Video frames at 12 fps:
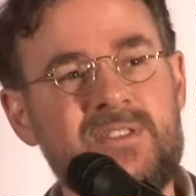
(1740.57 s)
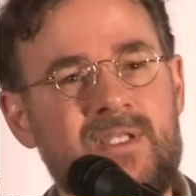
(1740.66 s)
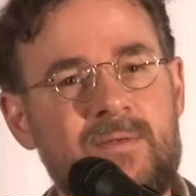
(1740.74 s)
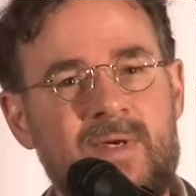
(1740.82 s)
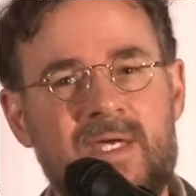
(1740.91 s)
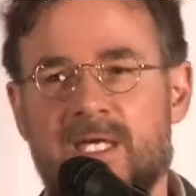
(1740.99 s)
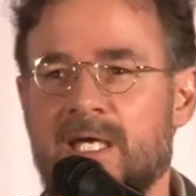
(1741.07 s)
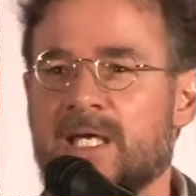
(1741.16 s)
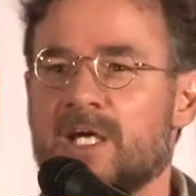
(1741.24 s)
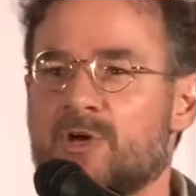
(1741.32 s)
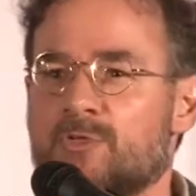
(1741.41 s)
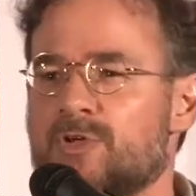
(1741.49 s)
that they make.
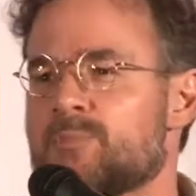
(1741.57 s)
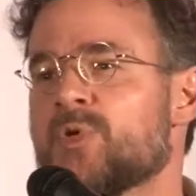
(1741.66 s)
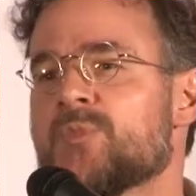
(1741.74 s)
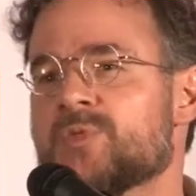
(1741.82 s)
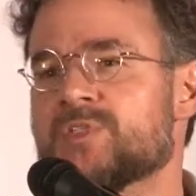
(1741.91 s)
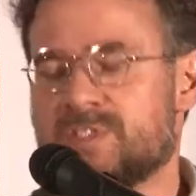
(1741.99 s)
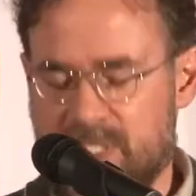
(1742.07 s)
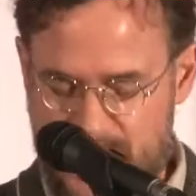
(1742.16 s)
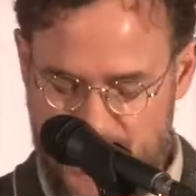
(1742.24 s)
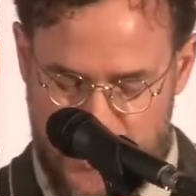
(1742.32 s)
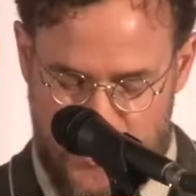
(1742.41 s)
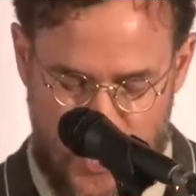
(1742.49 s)
Repurpose things
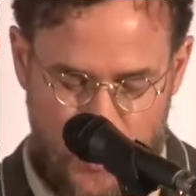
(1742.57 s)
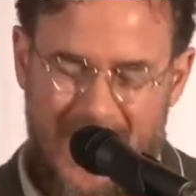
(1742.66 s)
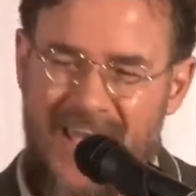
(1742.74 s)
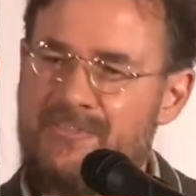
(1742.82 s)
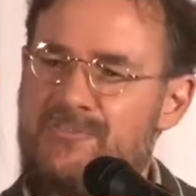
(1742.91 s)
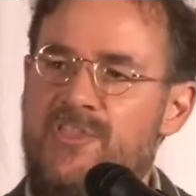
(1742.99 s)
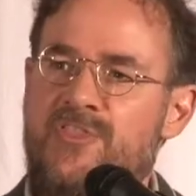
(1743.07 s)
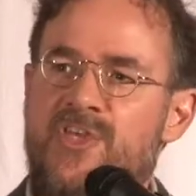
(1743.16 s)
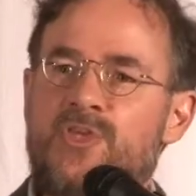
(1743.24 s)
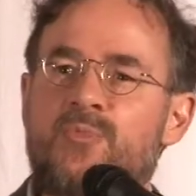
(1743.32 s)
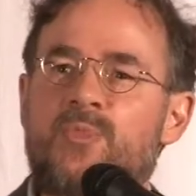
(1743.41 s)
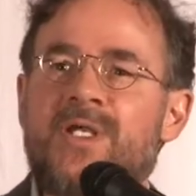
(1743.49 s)
in your home, and everything
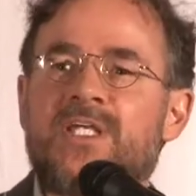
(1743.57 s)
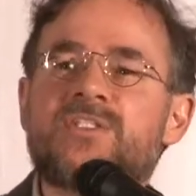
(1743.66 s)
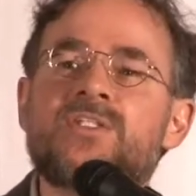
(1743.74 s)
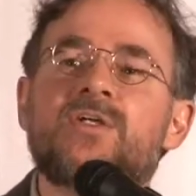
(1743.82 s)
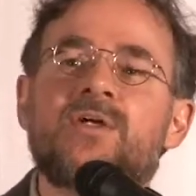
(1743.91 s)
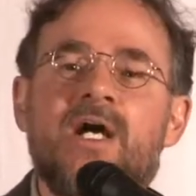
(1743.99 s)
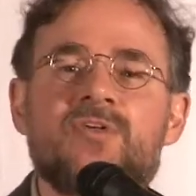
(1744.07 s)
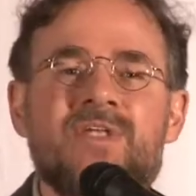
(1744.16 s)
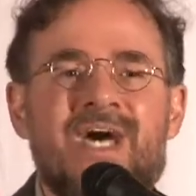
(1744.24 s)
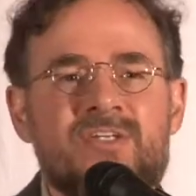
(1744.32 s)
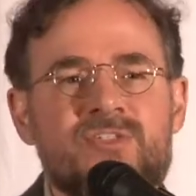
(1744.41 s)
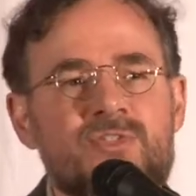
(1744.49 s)
you bring into your house,
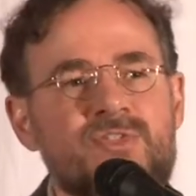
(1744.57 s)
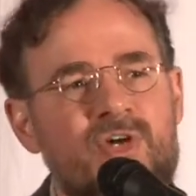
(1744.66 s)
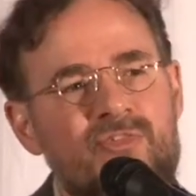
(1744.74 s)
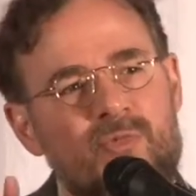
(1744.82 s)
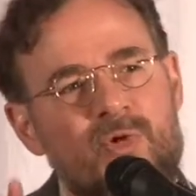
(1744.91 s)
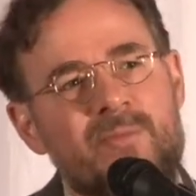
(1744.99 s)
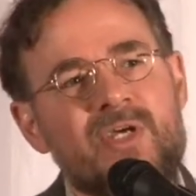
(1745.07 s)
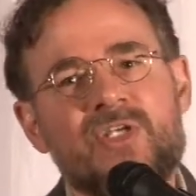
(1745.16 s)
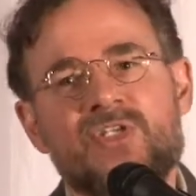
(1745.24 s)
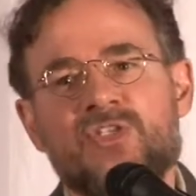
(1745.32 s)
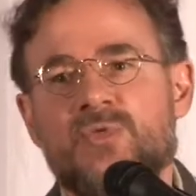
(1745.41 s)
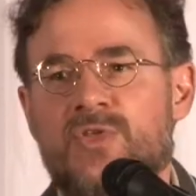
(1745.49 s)
ask yourself, what am I
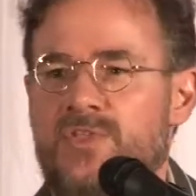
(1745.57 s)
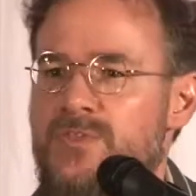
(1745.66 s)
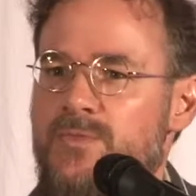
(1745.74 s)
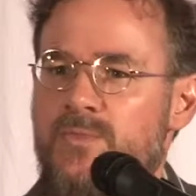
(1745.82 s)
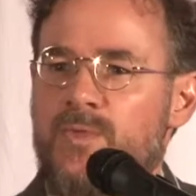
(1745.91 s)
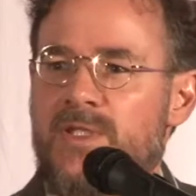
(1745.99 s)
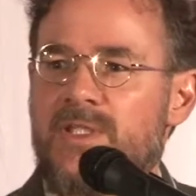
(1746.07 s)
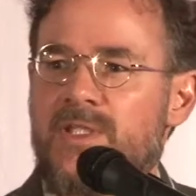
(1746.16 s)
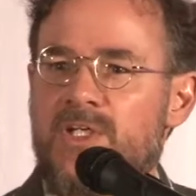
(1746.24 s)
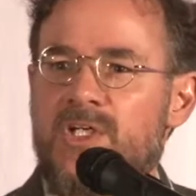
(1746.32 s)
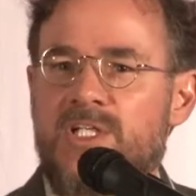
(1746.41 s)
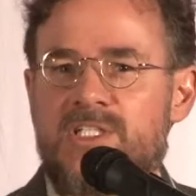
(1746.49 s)
going to do with this when the
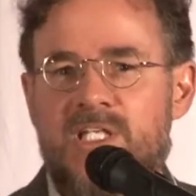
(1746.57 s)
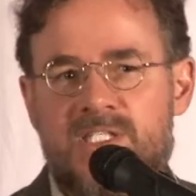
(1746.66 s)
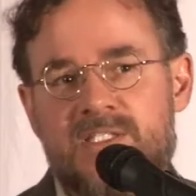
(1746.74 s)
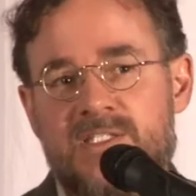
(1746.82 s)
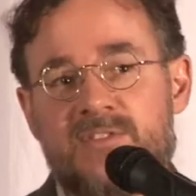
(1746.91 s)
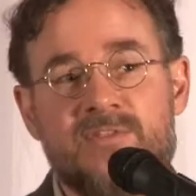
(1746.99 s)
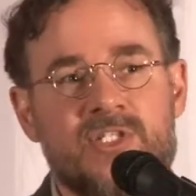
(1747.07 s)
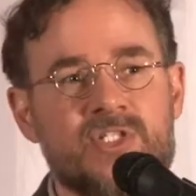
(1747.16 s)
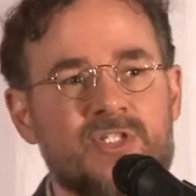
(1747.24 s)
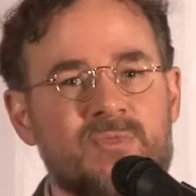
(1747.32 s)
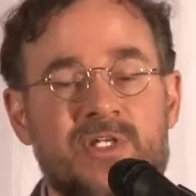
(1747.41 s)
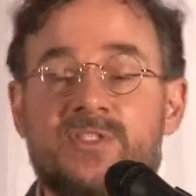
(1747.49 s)
contents is
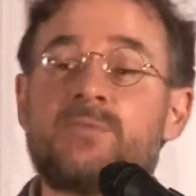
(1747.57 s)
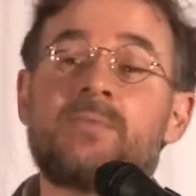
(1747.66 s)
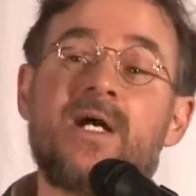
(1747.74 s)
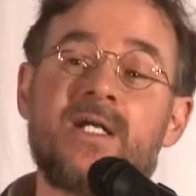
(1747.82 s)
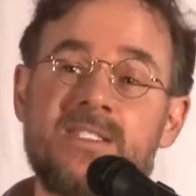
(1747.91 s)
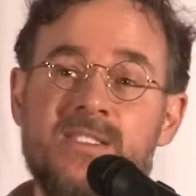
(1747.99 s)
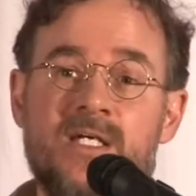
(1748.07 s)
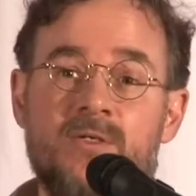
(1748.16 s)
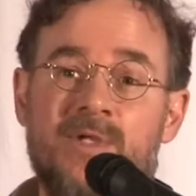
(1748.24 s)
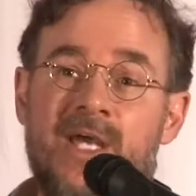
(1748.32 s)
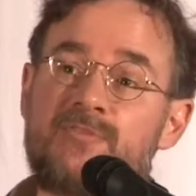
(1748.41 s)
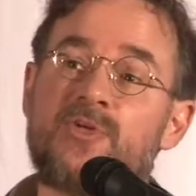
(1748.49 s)
finished? Because in Pakistan,
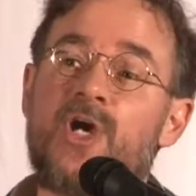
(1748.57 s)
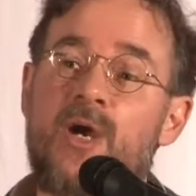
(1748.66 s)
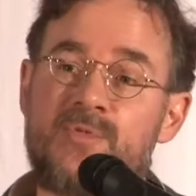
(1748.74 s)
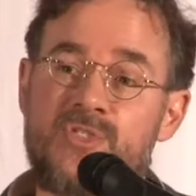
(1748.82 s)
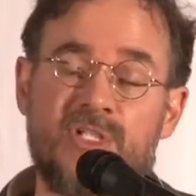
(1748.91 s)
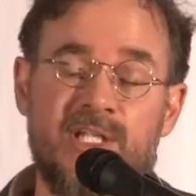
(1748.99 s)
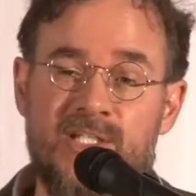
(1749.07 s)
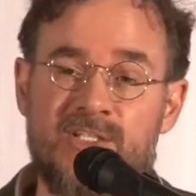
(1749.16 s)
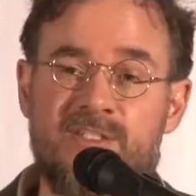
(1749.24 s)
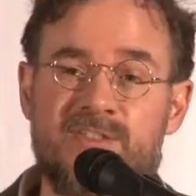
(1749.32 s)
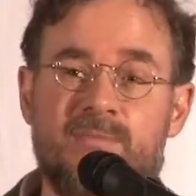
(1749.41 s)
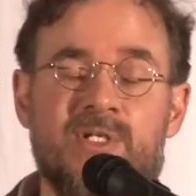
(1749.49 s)
we have no garbage collection,
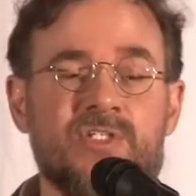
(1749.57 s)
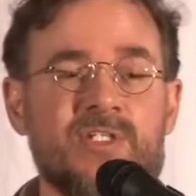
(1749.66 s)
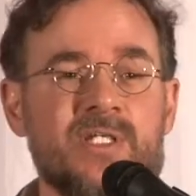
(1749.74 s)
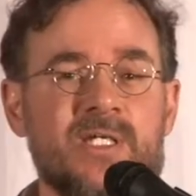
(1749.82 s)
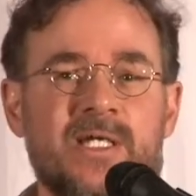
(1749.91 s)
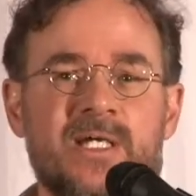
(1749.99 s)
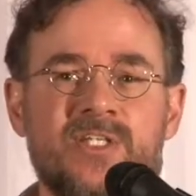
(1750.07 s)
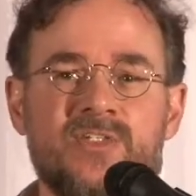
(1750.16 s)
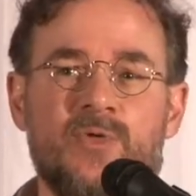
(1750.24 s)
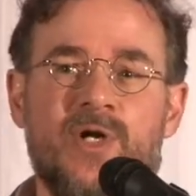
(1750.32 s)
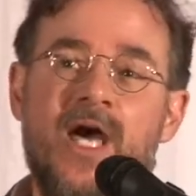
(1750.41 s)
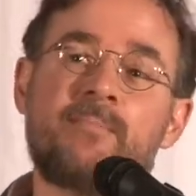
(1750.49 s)
as I mentioned.
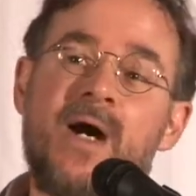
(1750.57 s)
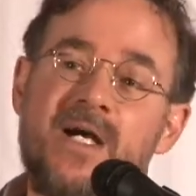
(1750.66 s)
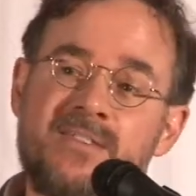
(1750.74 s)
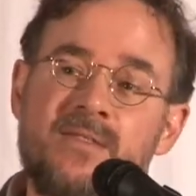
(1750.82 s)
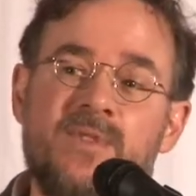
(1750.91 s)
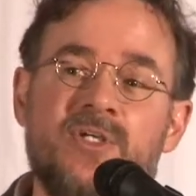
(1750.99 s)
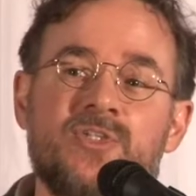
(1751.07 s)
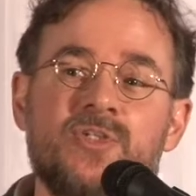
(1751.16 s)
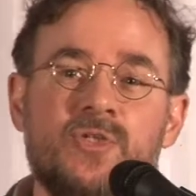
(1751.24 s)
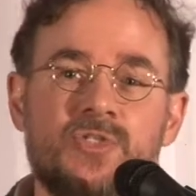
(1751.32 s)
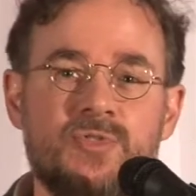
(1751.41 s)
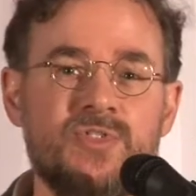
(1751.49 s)
So when I buy something at the
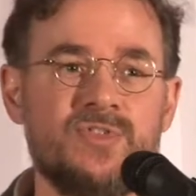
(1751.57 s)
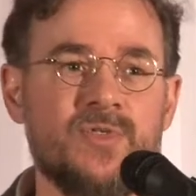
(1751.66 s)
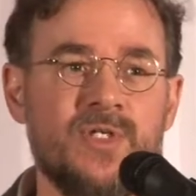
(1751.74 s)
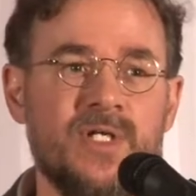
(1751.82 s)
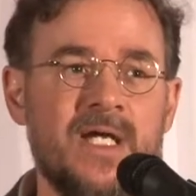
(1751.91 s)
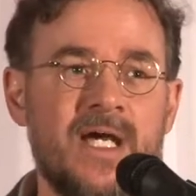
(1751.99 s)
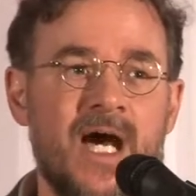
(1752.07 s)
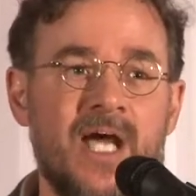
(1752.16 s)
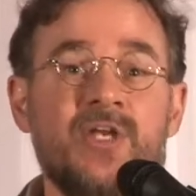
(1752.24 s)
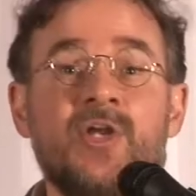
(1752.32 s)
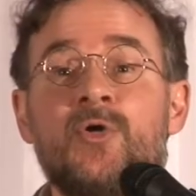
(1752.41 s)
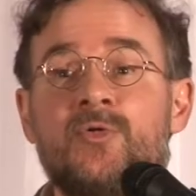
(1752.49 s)
grocery store, I
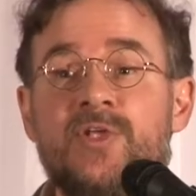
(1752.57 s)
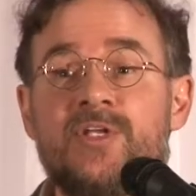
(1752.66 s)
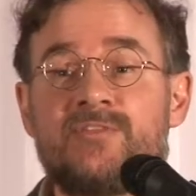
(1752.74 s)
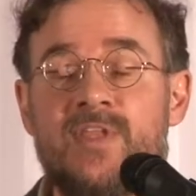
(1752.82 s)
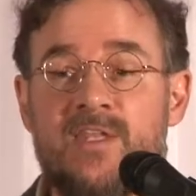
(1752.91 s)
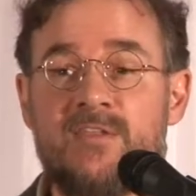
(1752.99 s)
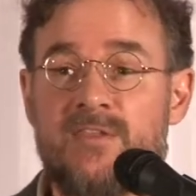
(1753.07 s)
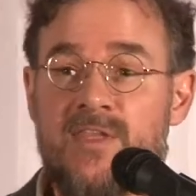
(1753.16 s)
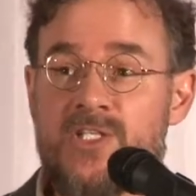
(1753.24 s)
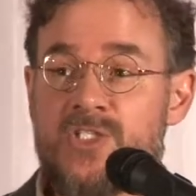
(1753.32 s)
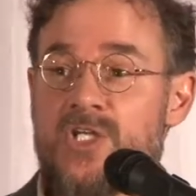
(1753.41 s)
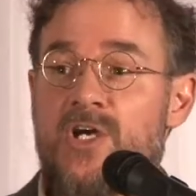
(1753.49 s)
know that if that,
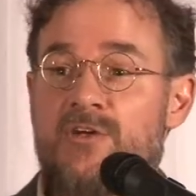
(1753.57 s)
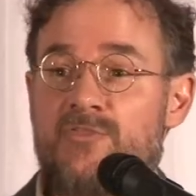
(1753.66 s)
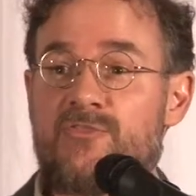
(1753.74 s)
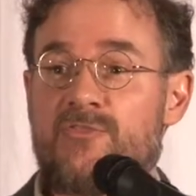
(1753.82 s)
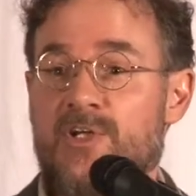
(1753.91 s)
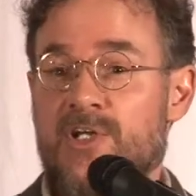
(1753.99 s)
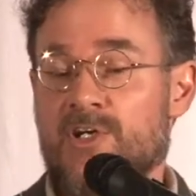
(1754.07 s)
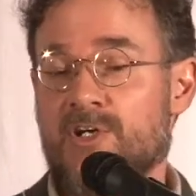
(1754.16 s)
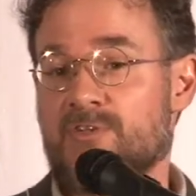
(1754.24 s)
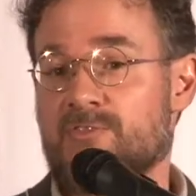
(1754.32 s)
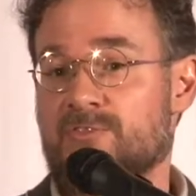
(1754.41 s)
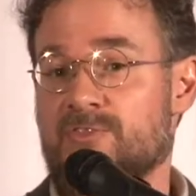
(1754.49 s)
that jar of
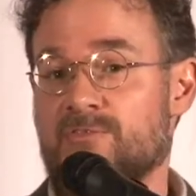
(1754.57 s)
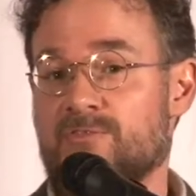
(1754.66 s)
of